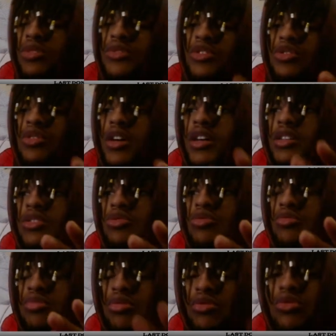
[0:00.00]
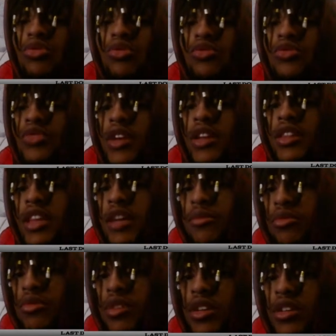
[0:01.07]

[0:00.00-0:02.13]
even trying to prove at that point,